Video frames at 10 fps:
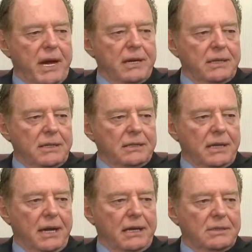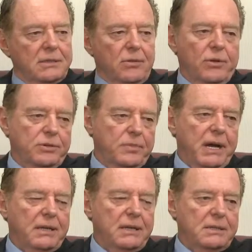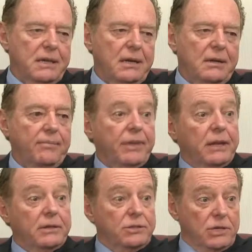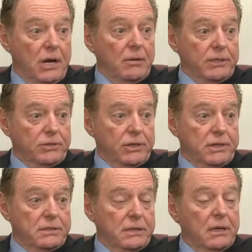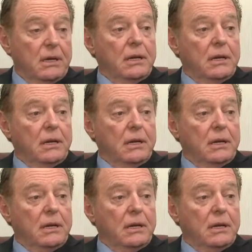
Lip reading: binding sites or those binding site geometries.